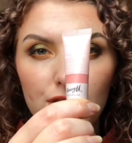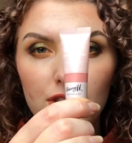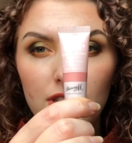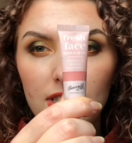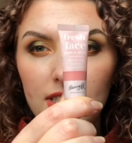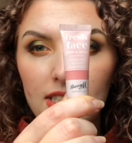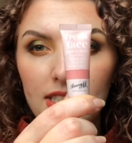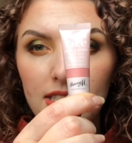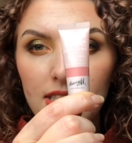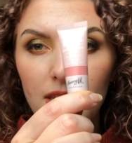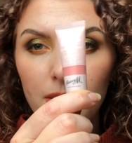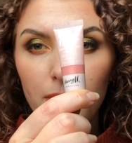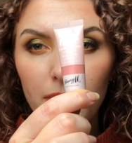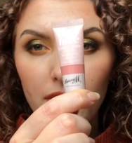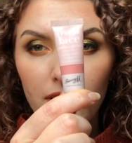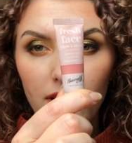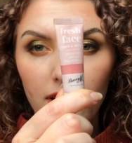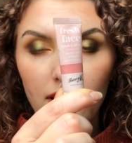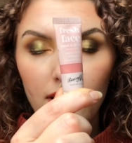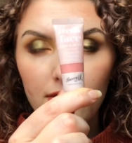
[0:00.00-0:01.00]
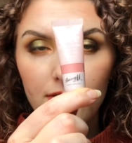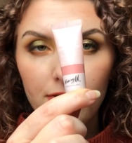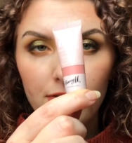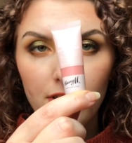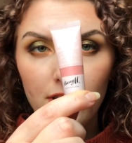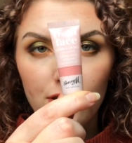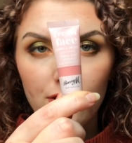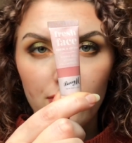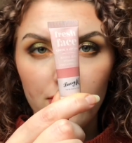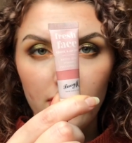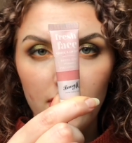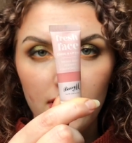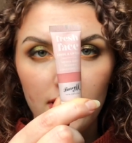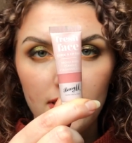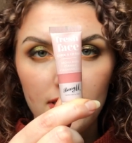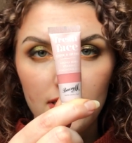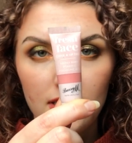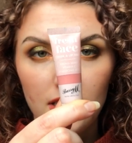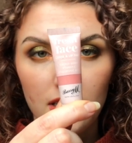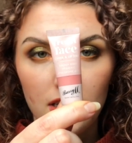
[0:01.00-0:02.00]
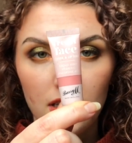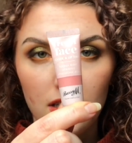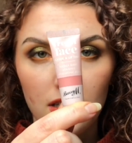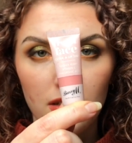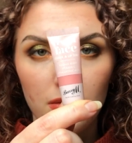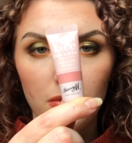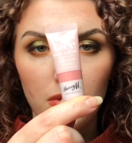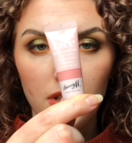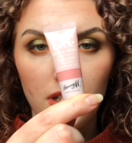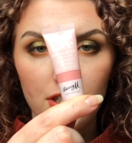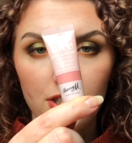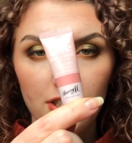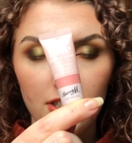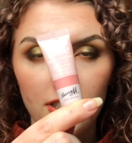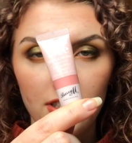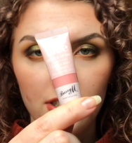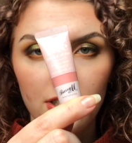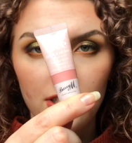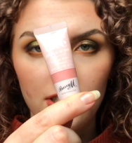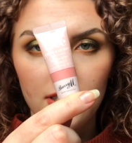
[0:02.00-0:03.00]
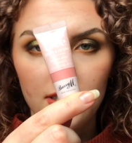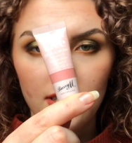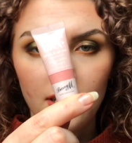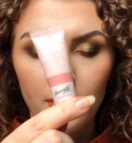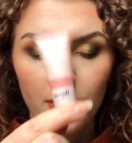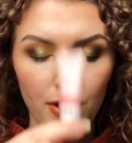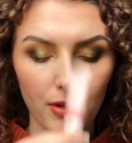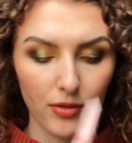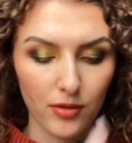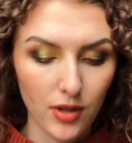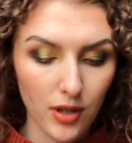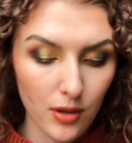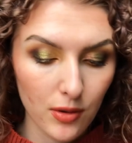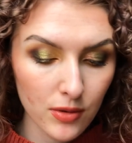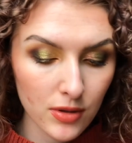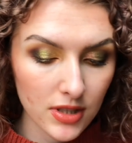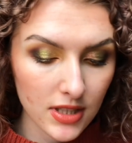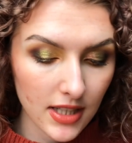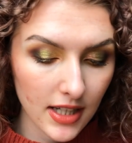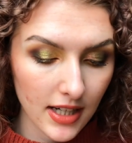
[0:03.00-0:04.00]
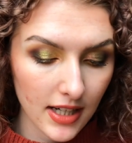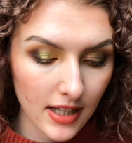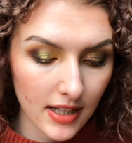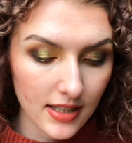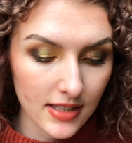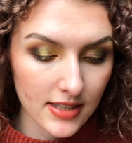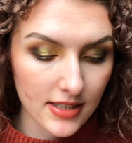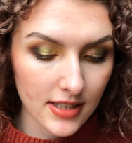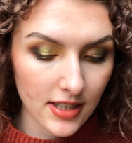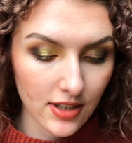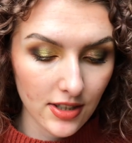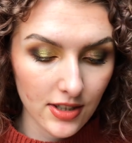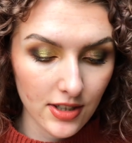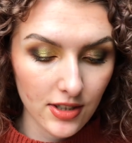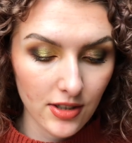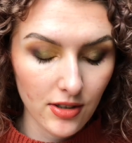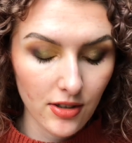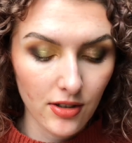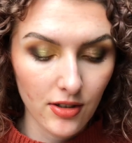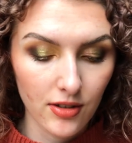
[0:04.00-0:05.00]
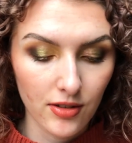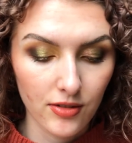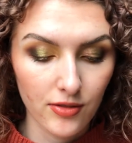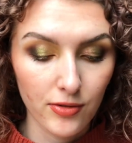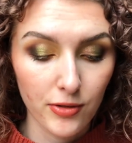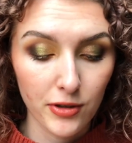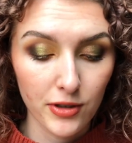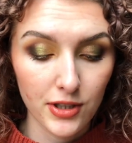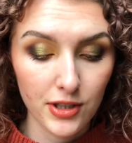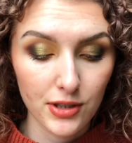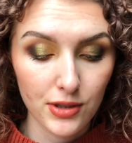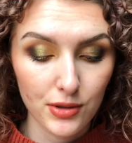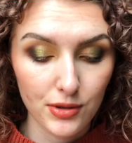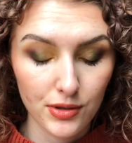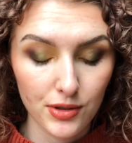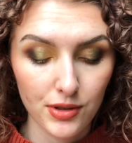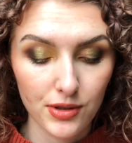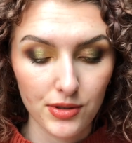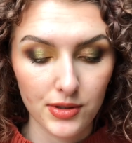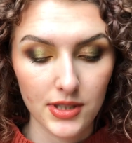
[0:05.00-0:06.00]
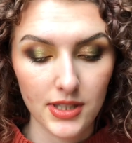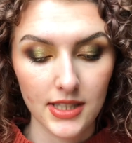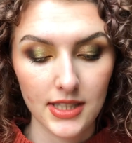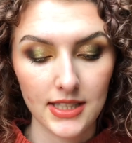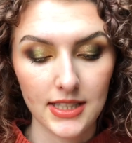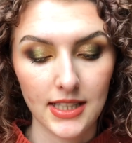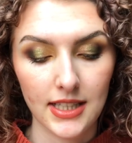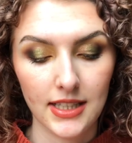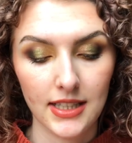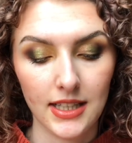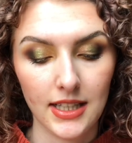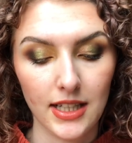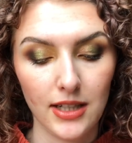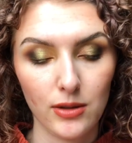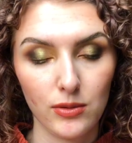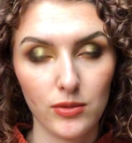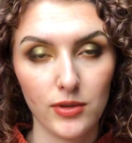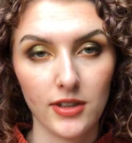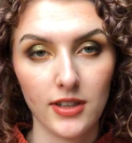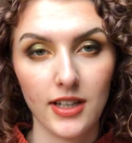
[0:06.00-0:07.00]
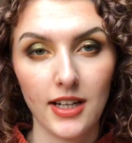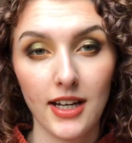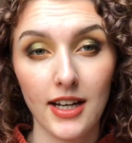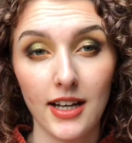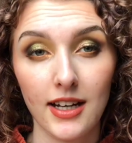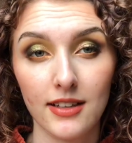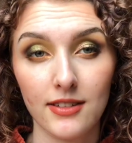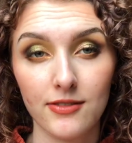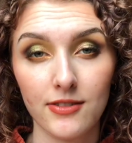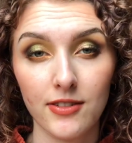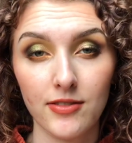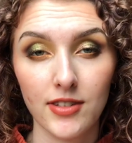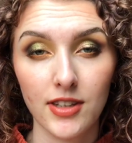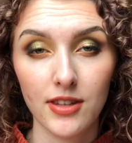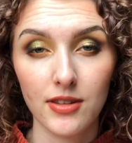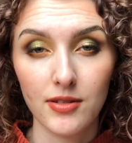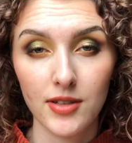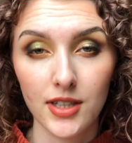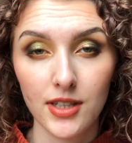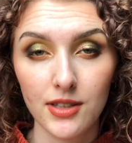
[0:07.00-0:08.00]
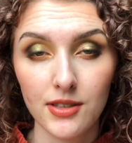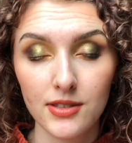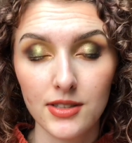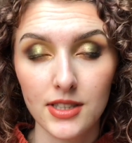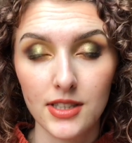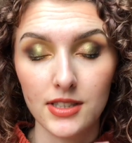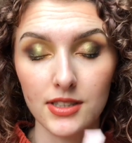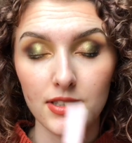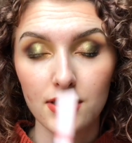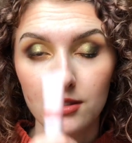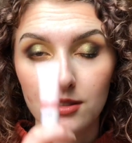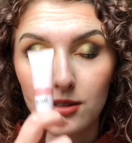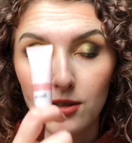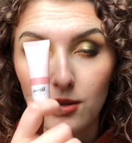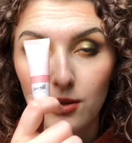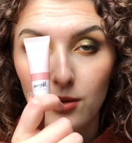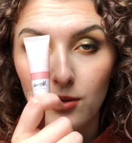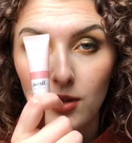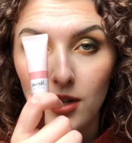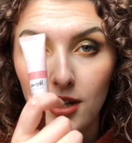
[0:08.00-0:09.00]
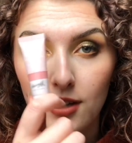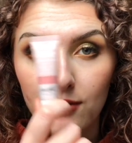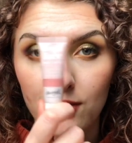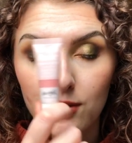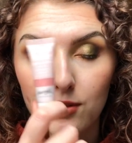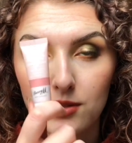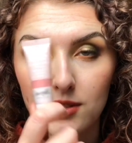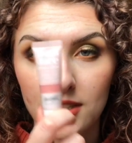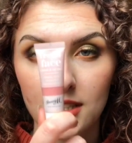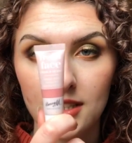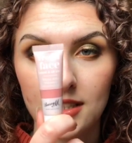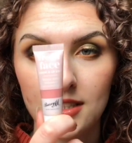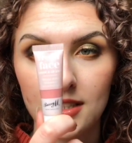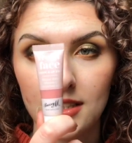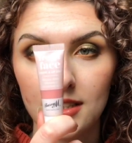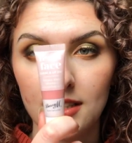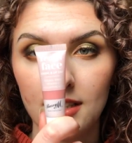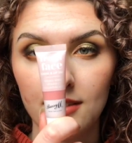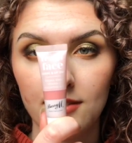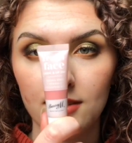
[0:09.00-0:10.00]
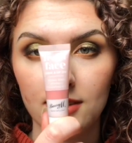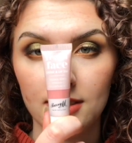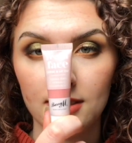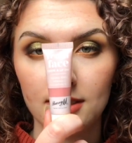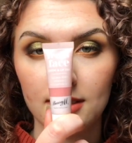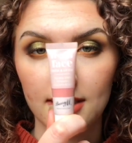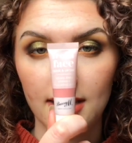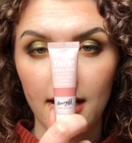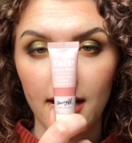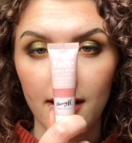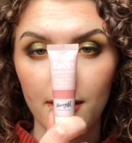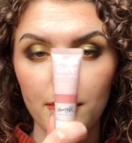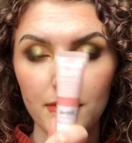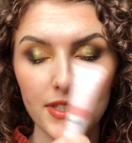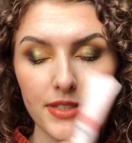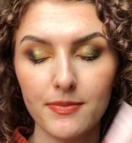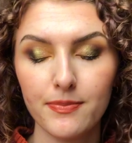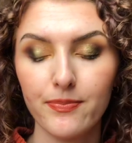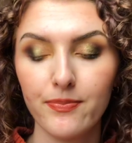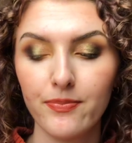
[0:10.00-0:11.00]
This is the Berry and Fresh Face blush in the shade Summer Rose. I started on 42 uses and now we're at 53 uses, so I've used this 11 times.